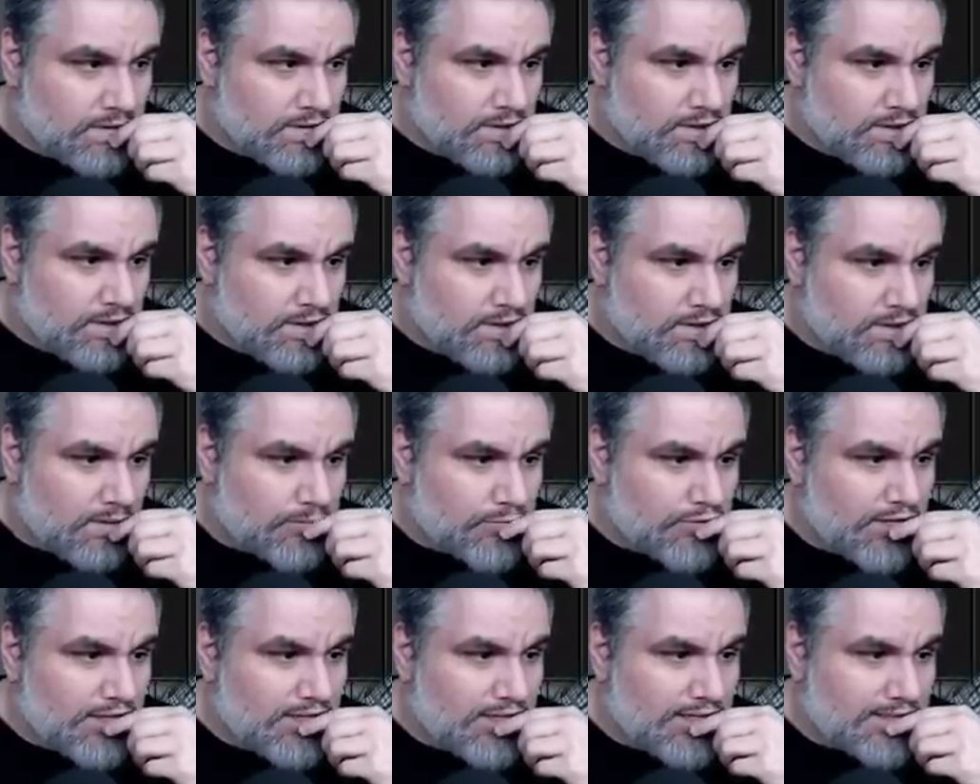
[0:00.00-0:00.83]
Gotcha. I'm
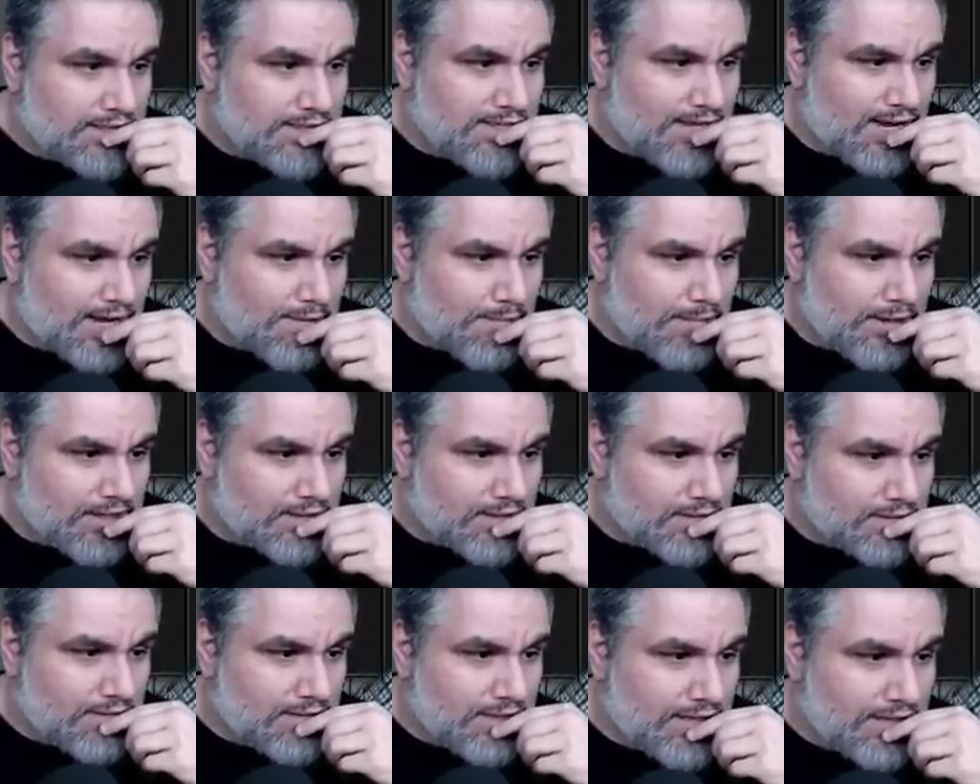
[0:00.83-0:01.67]
trying not to die,
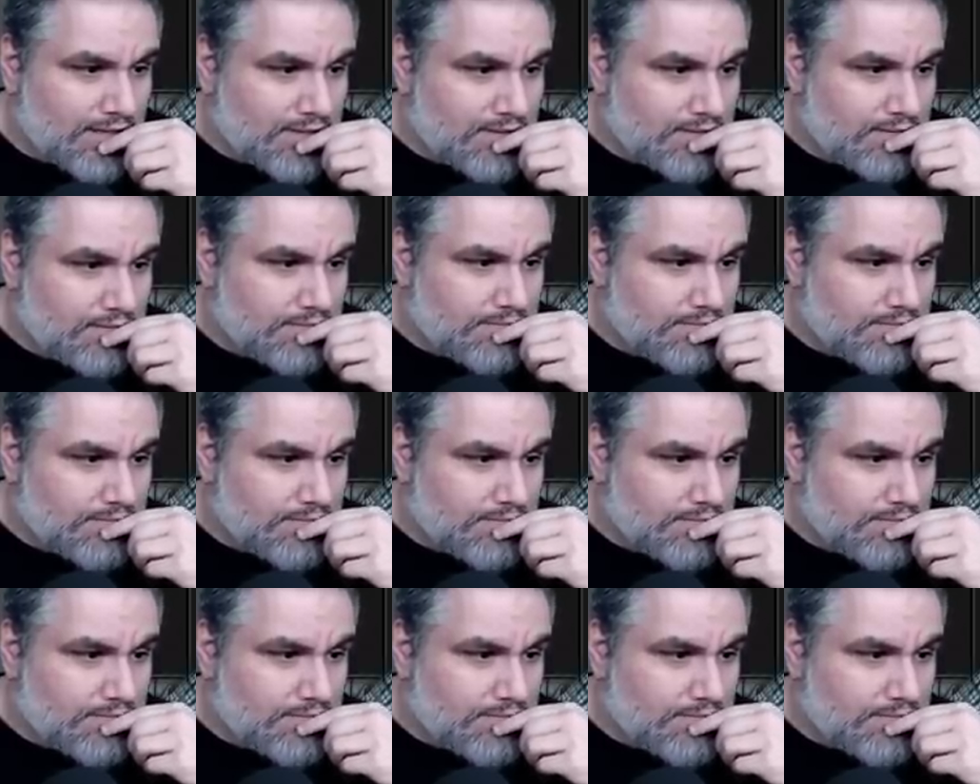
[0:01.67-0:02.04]
Michael. Okay.